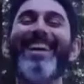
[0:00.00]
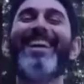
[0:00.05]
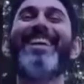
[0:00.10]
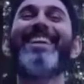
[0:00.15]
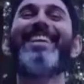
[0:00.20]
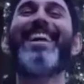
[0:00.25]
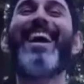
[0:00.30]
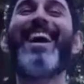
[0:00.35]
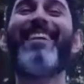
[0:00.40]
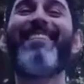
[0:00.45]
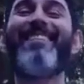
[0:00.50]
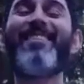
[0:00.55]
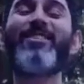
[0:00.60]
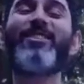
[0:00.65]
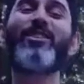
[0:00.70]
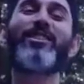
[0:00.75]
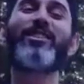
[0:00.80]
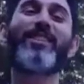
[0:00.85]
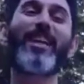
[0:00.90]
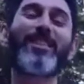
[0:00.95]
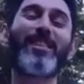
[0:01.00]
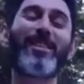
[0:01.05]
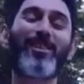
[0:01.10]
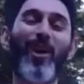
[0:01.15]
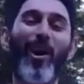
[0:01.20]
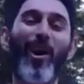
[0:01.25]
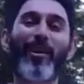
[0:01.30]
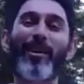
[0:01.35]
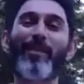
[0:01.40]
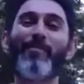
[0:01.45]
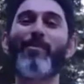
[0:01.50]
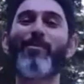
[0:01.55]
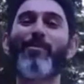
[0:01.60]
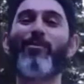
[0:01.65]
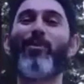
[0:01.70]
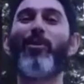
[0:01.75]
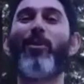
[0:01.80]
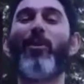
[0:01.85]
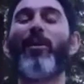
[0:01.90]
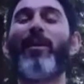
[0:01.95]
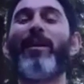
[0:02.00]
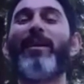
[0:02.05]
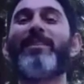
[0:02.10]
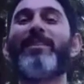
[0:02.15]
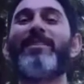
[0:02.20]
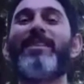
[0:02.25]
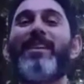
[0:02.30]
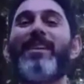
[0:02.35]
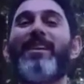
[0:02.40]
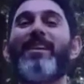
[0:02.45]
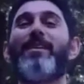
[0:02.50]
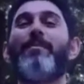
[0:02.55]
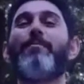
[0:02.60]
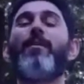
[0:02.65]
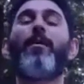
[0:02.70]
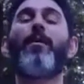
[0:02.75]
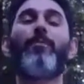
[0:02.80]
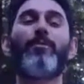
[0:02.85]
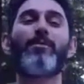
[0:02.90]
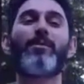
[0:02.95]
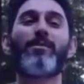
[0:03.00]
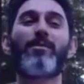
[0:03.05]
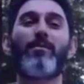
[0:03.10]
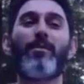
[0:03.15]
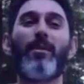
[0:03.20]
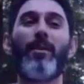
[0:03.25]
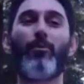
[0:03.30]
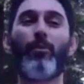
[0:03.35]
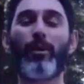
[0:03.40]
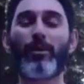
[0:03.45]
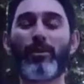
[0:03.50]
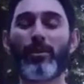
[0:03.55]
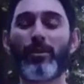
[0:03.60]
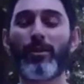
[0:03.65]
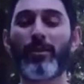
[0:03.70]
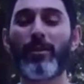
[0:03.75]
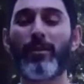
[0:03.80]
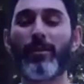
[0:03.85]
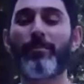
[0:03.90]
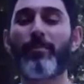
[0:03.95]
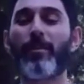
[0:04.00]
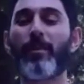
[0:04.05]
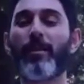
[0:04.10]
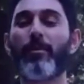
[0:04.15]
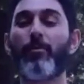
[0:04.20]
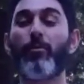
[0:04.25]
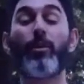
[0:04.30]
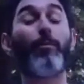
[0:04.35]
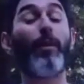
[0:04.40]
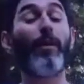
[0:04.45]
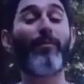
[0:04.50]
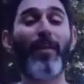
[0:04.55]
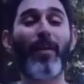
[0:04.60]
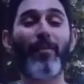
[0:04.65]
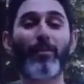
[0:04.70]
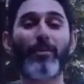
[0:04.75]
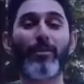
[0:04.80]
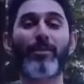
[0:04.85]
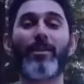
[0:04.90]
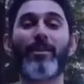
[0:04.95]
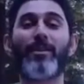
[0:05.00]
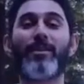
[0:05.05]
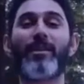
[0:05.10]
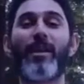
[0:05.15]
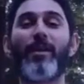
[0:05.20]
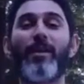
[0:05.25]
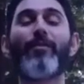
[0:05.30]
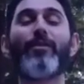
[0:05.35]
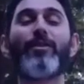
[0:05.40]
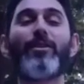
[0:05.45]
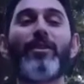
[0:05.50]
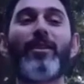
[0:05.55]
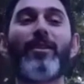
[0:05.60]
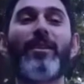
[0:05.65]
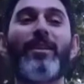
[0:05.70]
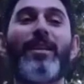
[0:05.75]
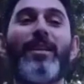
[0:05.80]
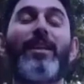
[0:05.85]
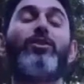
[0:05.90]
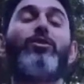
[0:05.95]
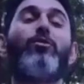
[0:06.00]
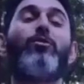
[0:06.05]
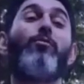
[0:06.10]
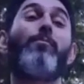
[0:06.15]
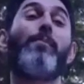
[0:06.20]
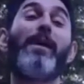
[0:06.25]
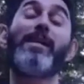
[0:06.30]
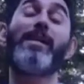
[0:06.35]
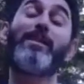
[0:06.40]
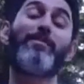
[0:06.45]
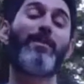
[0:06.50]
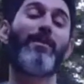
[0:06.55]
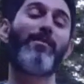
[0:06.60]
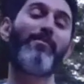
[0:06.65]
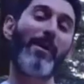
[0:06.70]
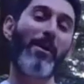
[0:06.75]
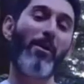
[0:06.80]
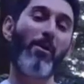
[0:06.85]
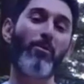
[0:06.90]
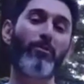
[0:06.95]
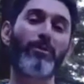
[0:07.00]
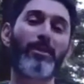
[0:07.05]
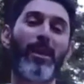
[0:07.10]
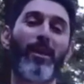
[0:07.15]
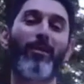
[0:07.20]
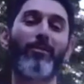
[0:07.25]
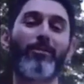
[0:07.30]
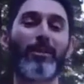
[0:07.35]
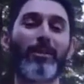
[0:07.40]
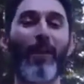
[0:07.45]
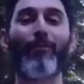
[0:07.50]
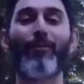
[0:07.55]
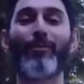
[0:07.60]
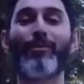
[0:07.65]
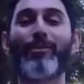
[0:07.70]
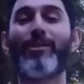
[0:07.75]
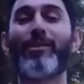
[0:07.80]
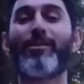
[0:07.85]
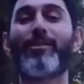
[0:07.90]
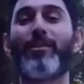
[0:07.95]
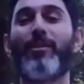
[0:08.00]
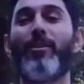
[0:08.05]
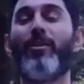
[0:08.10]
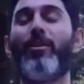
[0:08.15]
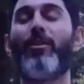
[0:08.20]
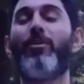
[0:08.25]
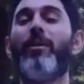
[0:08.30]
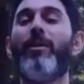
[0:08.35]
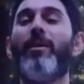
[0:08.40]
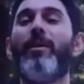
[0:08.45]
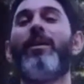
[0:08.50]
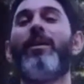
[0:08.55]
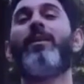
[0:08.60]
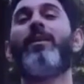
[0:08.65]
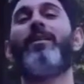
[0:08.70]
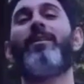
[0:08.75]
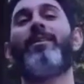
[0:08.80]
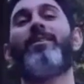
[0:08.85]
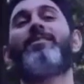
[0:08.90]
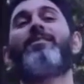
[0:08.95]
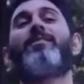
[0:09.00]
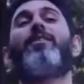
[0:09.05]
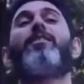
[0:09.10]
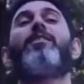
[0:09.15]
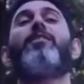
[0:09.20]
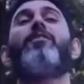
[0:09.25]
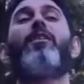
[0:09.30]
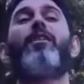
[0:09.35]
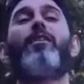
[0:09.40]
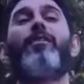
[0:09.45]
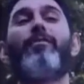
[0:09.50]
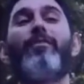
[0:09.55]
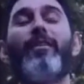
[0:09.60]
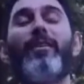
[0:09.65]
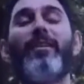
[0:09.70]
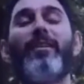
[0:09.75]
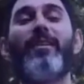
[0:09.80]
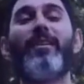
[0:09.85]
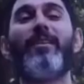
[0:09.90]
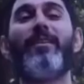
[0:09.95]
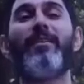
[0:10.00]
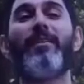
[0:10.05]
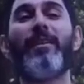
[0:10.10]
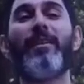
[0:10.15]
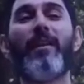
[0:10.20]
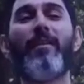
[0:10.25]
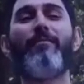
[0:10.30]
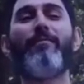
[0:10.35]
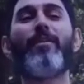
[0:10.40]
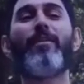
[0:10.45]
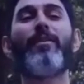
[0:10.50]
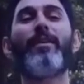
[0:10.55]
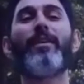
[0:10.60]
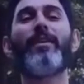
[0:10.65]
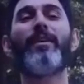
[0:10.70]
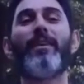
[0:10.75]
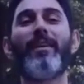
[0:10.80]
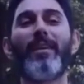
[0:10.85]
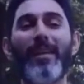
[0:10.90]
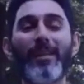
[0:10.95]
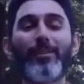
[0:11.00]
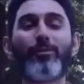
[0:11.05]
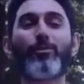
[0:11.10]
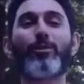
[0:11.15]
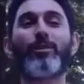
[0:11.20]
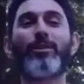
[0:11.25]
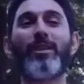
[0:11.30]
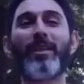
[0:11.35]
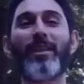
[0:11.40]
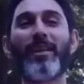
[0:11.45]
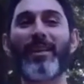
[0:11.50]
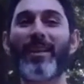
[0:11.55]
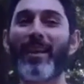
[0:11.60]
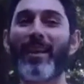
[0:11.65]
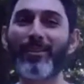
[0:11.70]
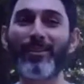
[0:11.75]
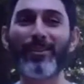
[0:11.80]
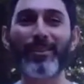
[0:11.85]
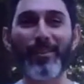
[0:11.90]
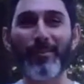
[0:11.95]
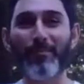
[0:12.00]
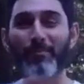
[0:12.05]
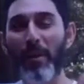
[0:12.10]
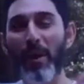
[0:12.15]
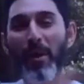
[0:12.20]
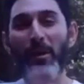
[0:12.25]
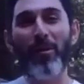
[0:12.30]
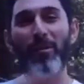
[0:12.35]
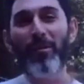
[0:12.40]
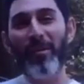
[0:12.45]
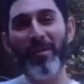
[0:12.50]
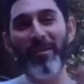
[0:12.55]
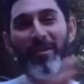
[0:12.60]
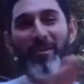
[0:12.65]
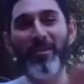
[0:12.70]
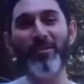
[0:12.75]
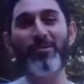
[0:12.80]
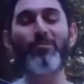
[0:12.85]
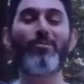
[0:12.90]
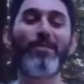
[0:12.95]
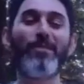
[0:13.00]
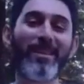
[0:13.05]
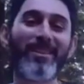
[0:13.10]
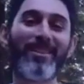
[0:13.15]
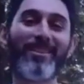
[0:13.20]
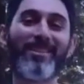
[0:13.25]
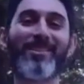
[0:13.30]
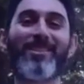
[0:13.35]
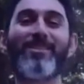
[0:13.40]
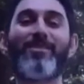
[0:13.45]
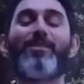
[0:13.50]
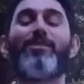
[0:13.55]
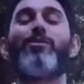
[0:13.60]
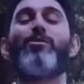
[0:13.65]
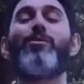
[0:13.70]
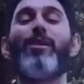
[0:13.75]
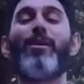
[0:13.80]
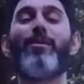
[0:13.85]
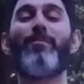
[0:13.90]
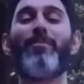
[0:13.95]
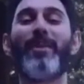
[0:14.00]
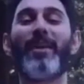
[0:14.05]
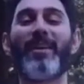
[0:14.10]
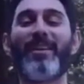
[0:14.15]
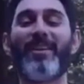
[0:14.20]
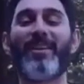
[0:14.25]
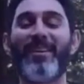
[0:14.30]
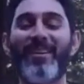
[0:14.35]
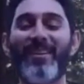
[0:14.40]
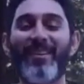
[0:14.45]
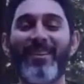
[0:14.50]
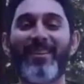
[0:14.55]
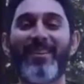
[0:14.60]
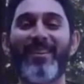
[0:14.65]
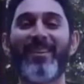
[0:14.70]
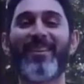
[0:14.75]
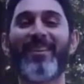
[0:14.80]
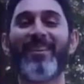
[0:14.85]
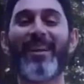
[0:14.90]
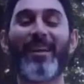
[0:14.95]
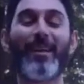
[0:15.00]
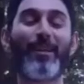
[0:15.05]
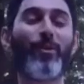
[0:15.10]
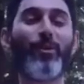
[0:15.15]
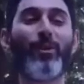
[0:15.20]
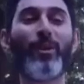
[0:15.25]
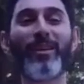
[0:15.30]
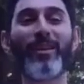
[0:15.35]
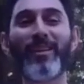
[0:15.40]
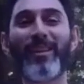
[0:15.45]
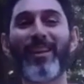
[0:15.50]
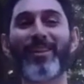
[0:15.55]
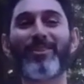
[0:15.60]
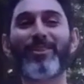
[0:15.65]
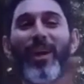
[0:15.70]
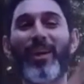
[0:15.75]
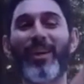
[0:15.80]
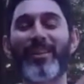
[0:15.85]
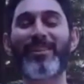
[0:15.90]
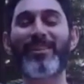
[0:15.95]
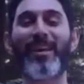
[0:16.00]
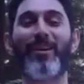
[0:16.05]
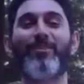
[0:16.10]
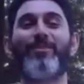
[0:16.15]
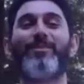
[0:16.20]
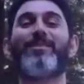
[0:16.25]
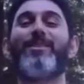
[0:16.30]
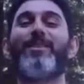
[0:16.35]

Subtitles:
Yeah, we were just actually talking before, and Melbourne's actually one of my favorite cities I visited. It actually reminds me of my hometown, San Francisco. It's got a lot of very interesting and actually parallel uniquenesses to them that including Chinatowns.